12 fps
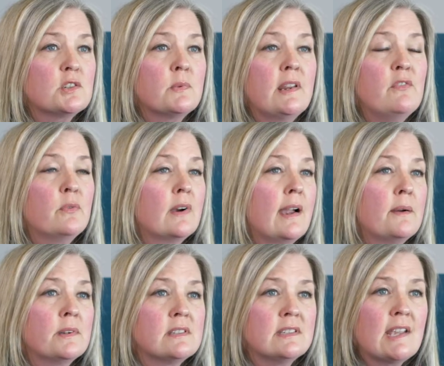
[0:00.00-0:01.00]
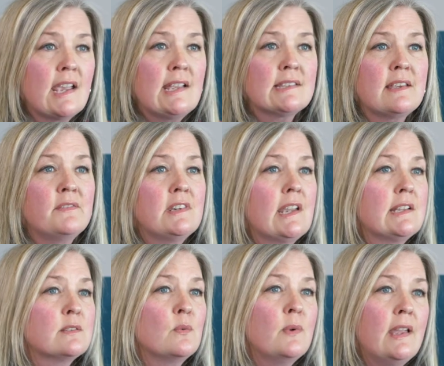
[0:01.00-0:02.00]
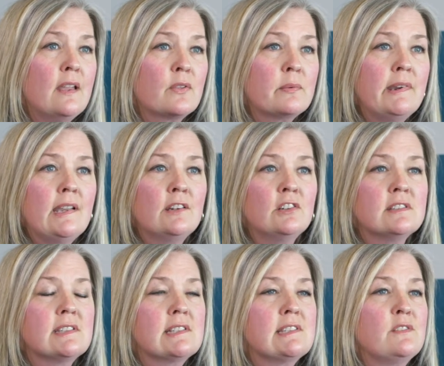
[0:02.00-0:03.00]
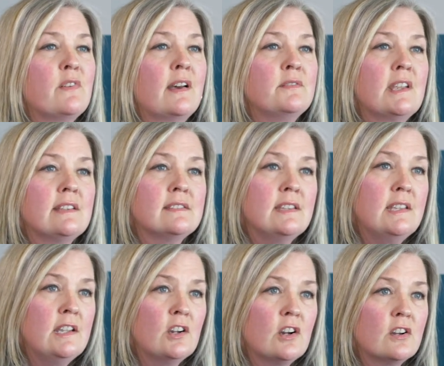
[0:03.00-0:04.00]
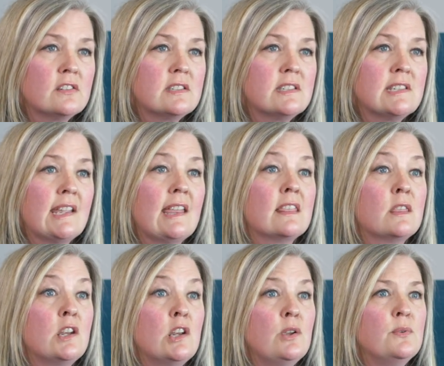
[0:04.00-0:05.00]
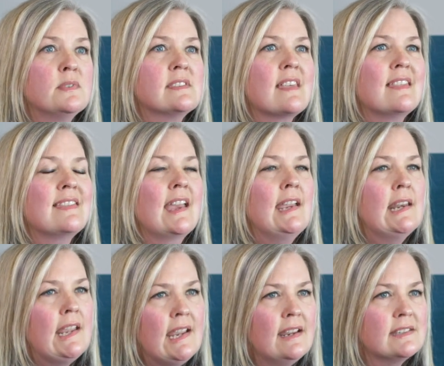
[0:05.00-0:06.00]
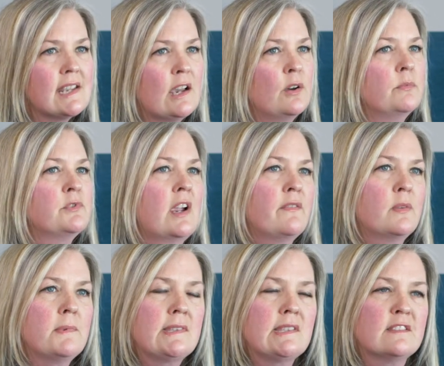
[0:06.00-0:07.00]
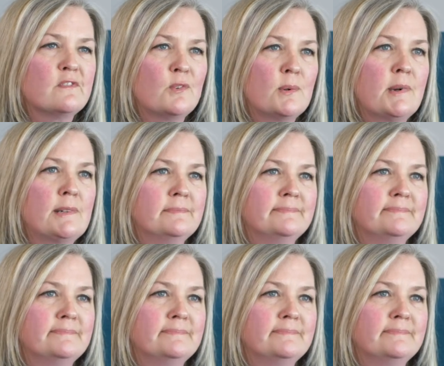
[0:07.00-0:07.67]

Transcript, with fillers: 24 hours a day, seven days a week, 365 days a year to get the news that they need to help drive the business forward.